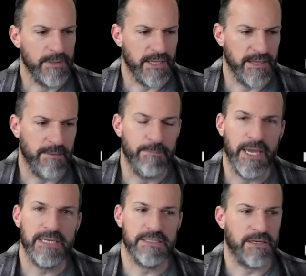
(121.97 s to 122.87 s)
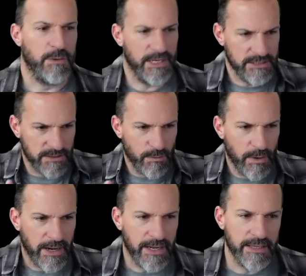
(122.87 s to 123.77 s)
then that begs the question,
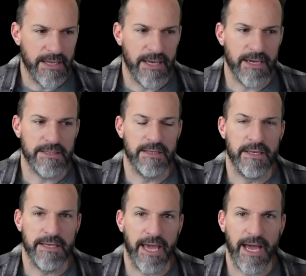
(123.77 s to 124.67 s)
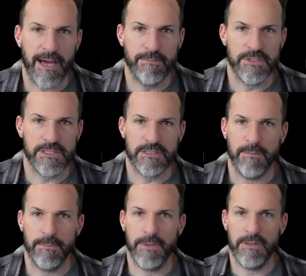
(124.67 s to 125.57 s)
why the heck did the cab just
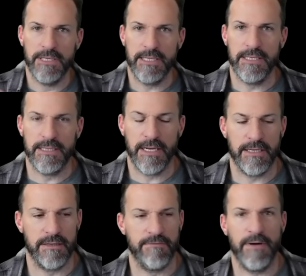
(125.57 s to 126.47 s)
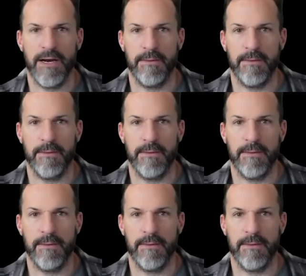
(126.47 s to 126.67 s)
completely light on fire?